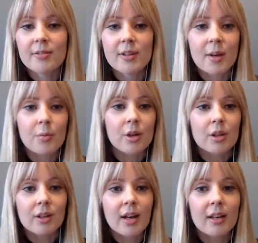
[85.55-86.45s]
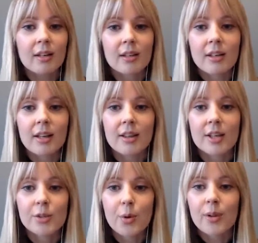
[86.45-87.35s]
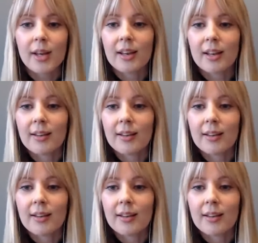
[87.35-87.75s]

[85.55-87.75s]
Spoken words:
and then we'll kind of get things rolling.